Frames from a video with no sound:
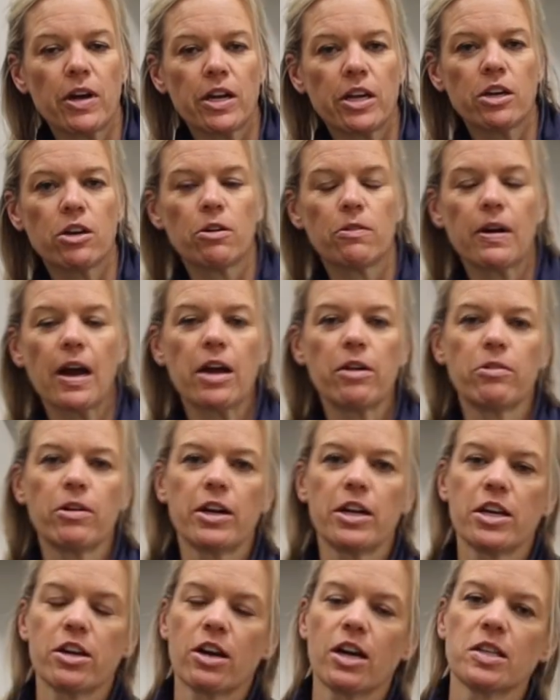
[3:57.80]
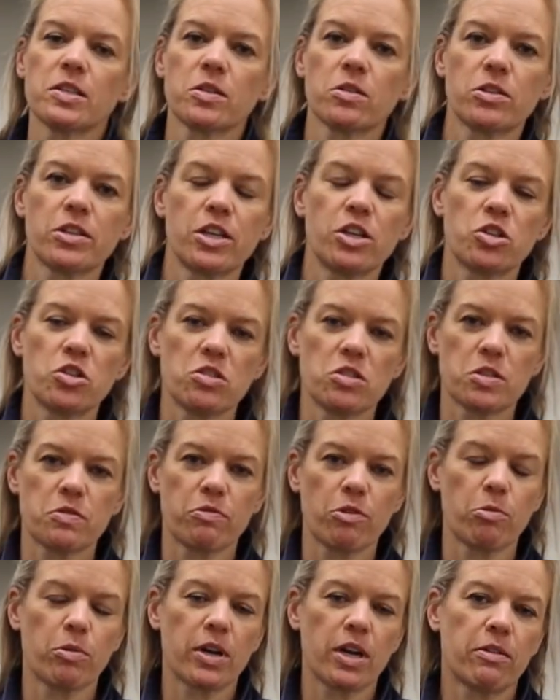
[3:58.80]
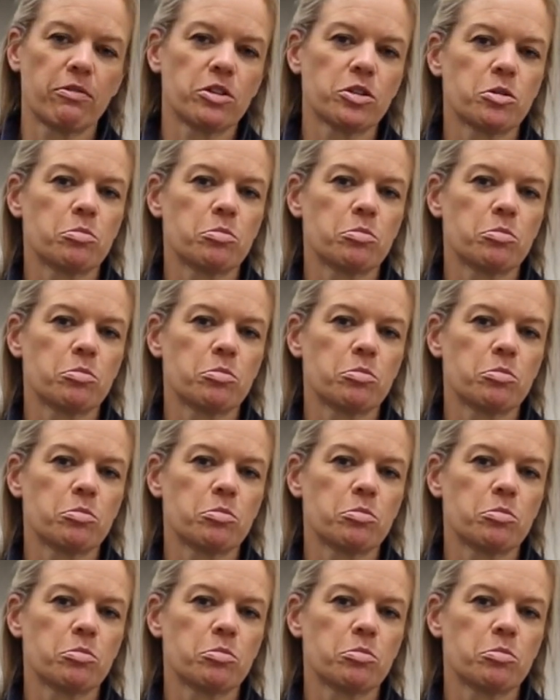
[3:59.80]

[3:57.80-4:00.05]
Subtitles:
ready or ride ready consultations for whatever